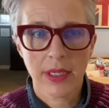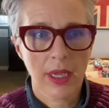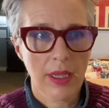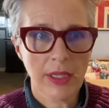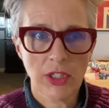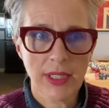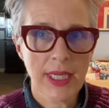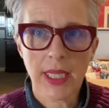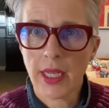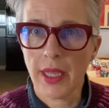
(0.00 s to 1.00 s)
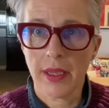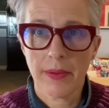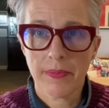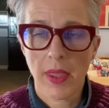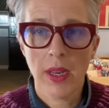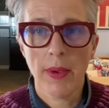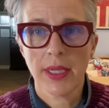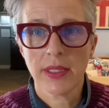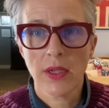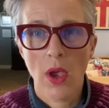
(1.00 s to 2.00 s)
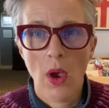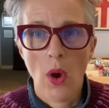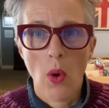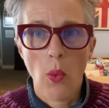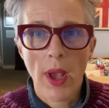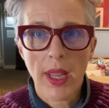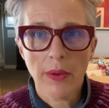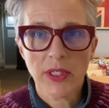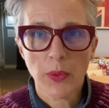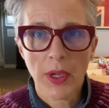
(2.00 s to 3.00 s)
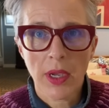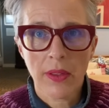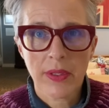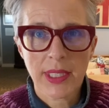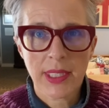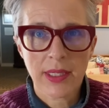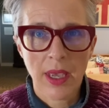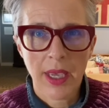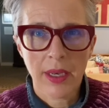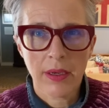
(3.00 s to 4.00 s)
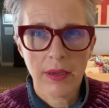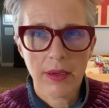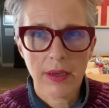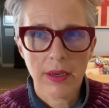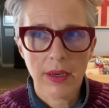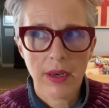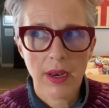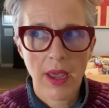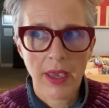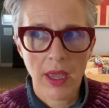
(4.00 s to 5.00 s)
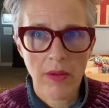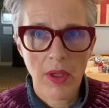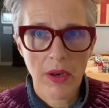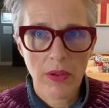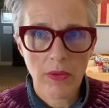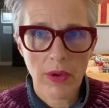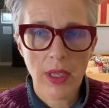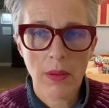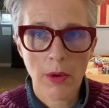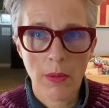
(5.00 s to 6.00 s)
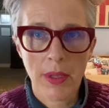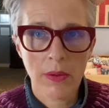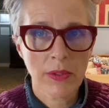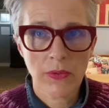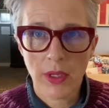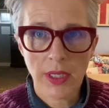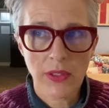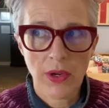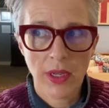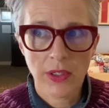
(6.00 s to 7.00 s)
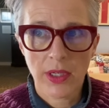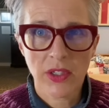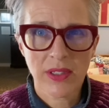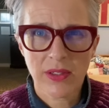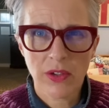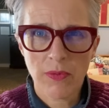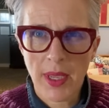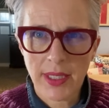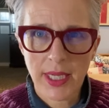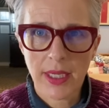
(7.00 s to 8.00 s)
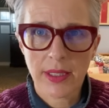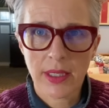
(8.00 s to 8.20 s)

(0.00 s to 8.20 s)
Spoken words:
It just didn't click. Anyways, while I was working on this design, I kind of had a eureka moment. It was really strange, and I just sort of made sense.